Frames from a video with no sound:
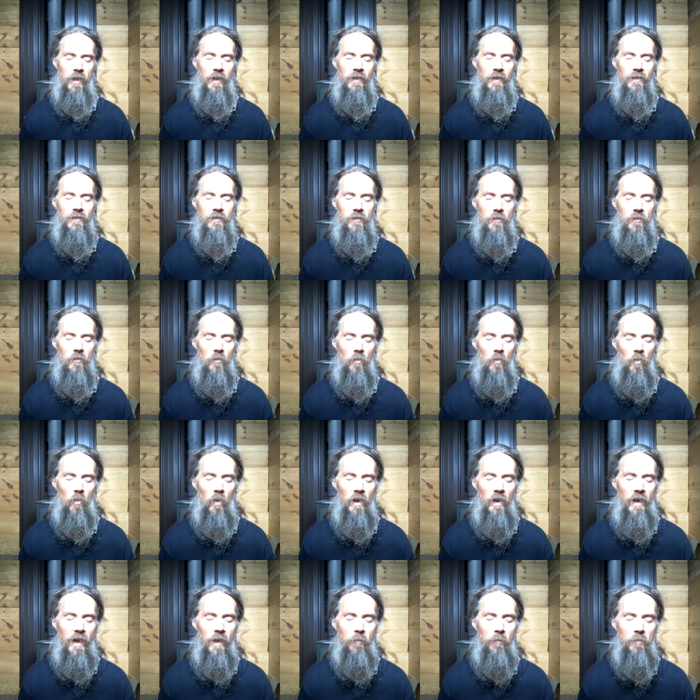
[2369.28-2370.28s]
And
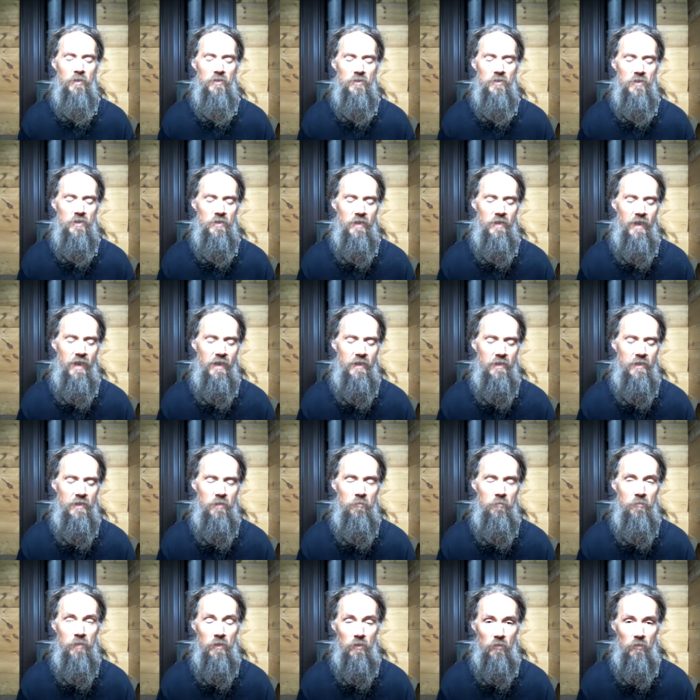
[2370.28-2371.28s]
what happens to that in
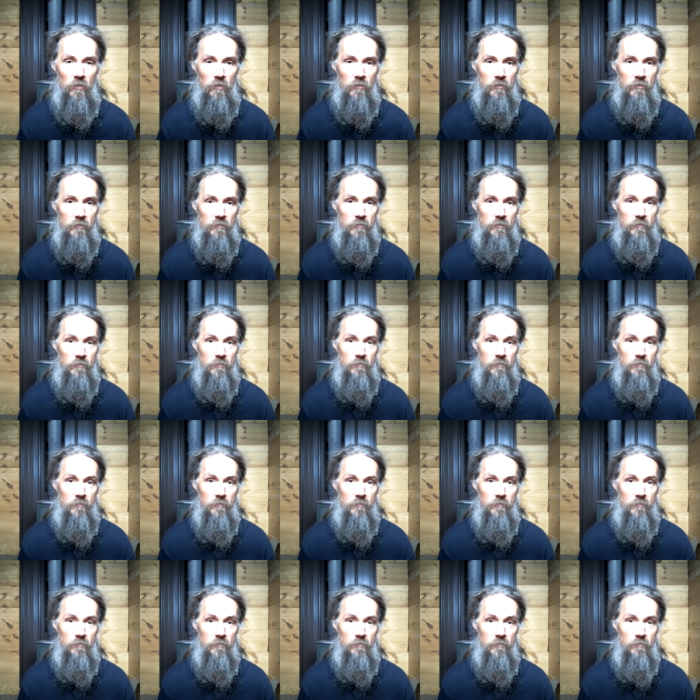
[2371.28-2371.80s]
the middle?